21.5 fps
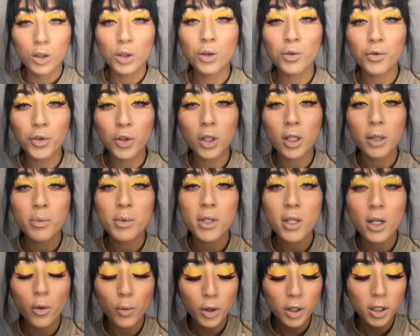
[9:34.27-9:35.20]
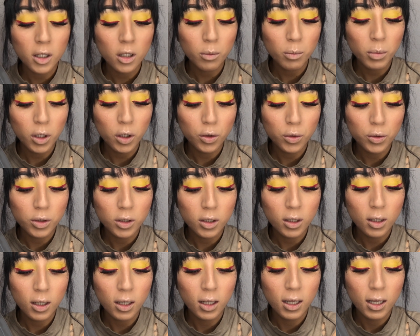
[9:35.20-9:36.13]
So for lipstick, we're going to be
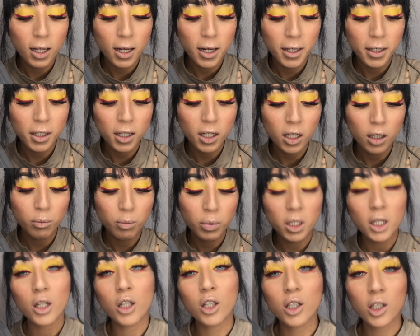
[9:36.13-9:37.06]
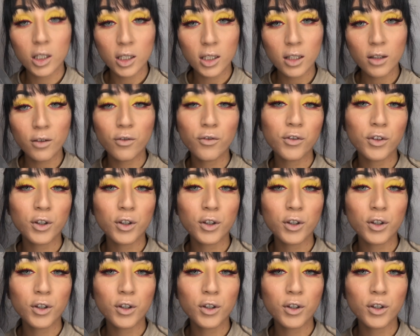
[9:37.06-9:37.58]
using Lady Be Good